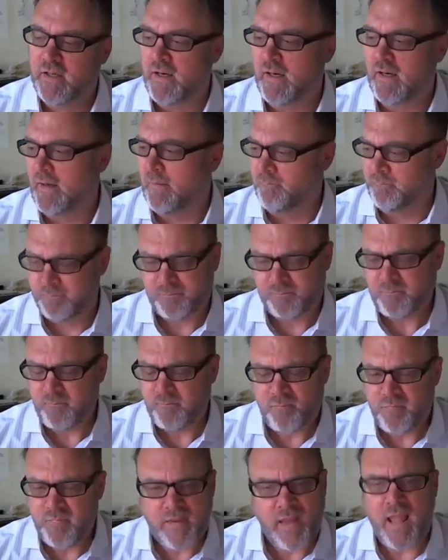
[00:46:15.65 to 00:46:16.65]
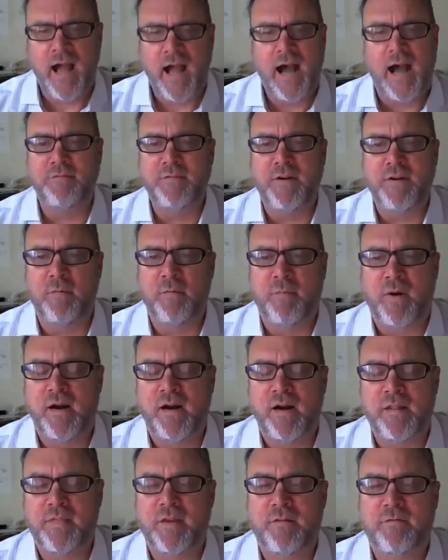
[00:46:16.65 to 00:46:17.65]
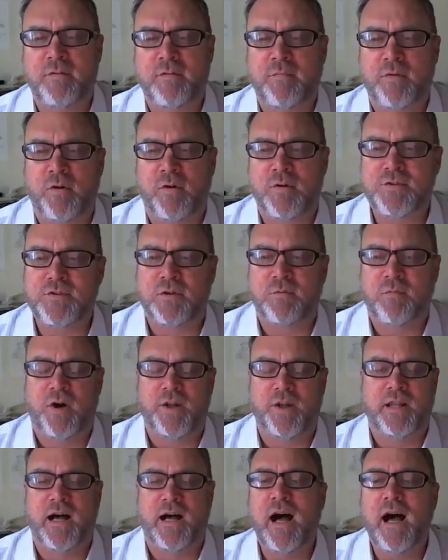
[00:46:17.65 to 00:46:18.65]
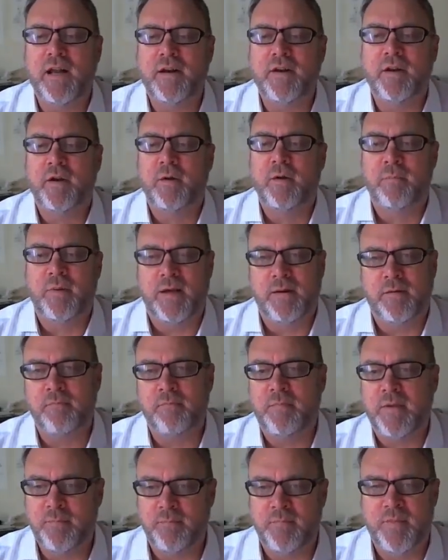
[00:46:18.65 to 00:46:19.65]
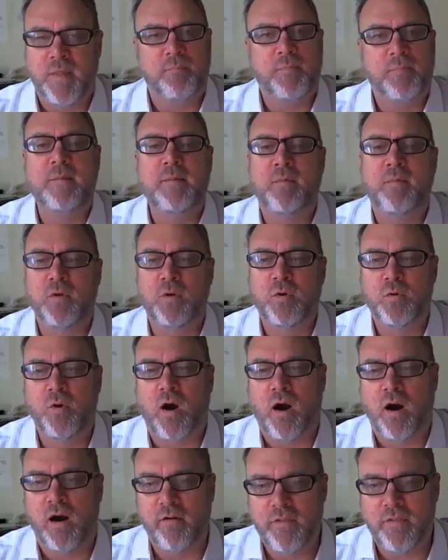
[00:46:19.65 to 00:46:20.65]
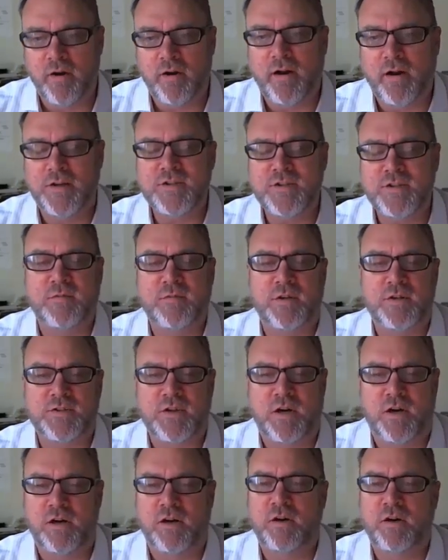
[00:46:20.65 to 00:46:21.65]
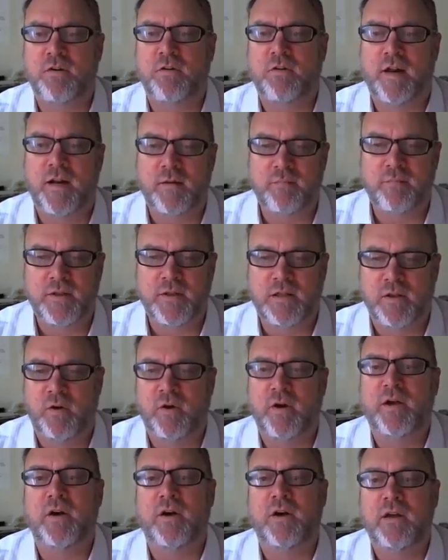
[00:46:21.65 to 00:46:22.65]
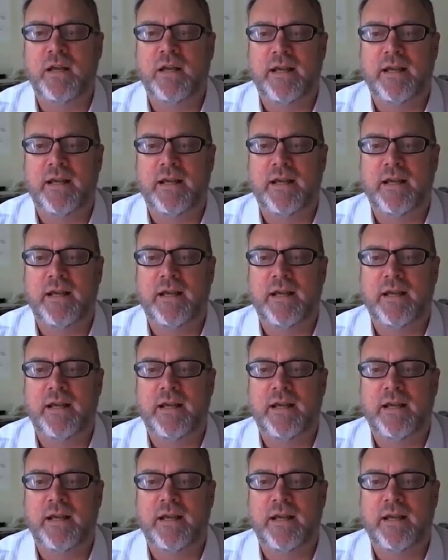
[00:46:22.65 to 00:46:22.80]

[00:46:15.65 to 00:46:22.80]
I've never bought anything from Nordstrom online, but the people who are their customers are incredibly loyal.